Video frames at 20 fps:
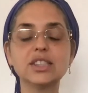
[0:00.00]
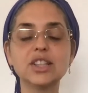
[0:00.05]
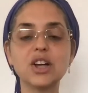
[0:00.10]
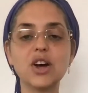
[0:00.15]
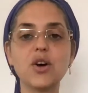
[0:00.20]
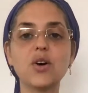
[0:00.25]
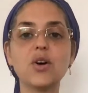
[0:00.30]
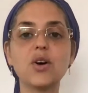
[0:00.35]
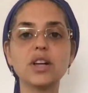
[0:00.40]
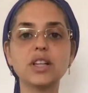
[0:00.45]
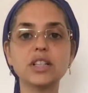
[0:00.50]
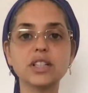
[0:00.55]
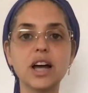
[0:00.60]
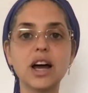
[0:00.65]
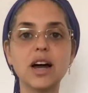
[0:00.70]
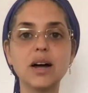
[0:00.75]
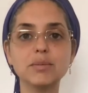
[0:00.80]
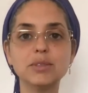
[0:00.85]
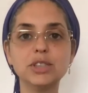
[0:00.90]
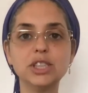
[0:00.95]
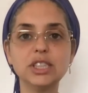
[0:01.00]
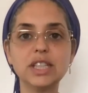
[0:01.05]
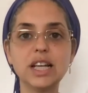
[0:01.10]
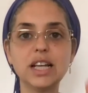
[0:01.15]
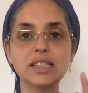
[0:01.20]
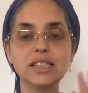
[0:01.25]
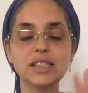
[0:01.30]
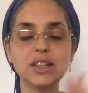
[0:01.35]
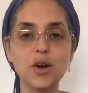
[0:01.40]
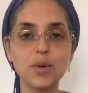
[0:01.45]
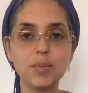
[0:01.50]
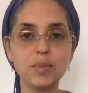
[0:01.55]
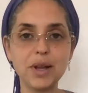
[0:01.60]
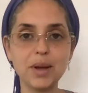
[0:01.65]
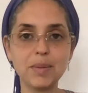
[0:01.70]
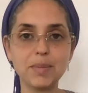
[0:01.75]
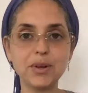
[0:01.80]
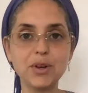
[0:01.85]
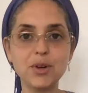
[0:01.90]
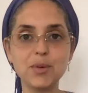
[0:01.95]
So she says to open
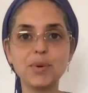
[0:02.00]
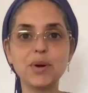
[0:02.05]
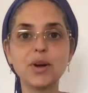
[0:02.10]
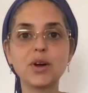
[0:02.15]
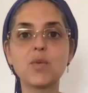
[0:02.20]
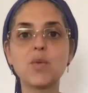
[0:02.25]
up a notebook.